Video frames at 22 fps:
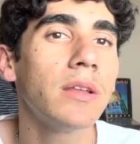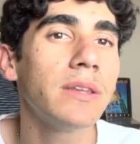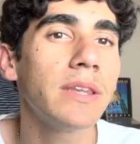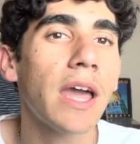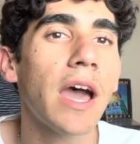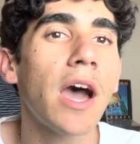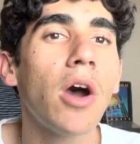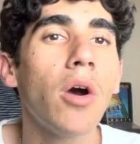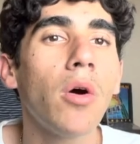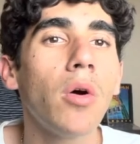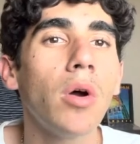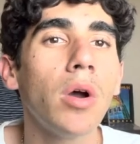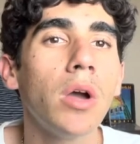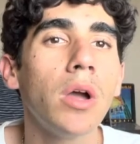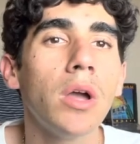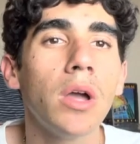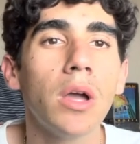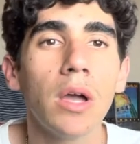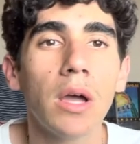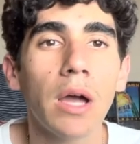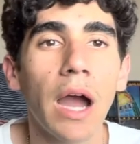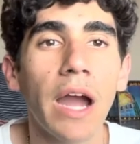Now,
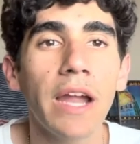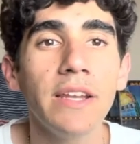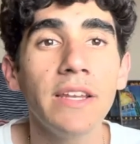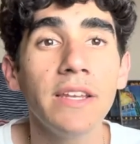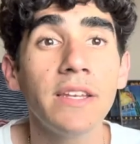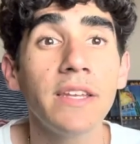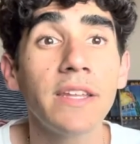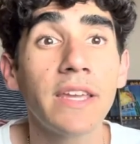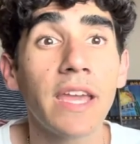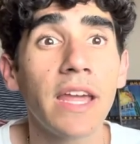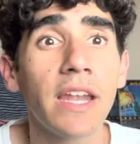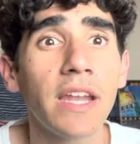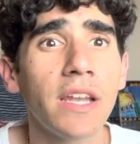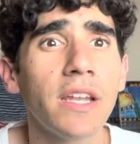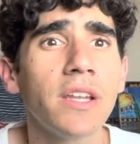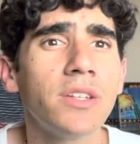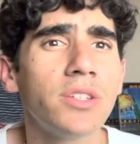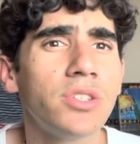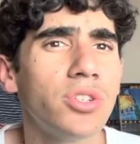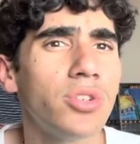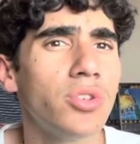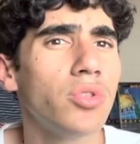I need to get
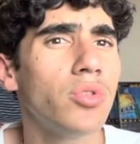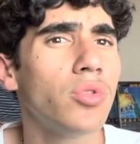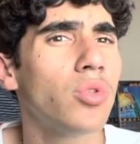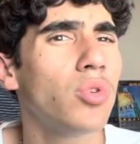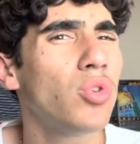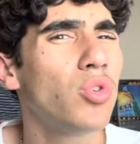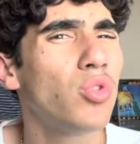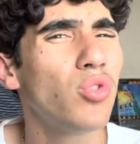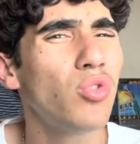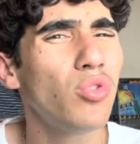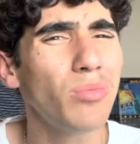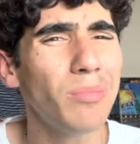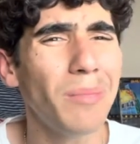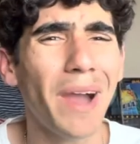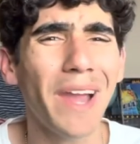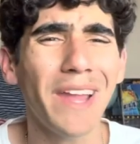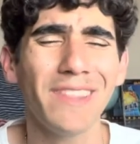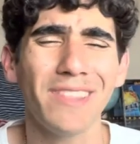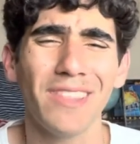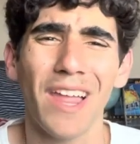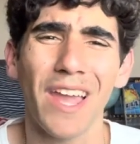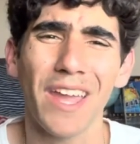into who
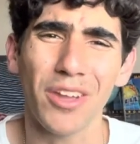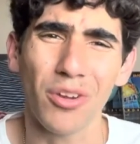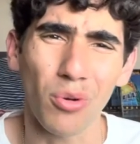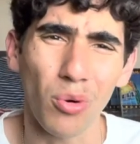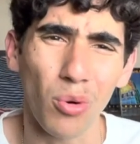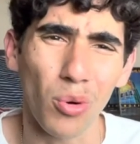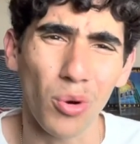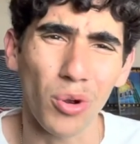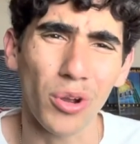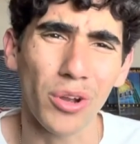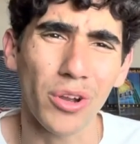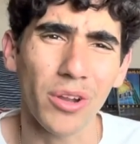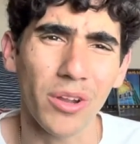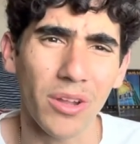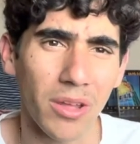might like horror.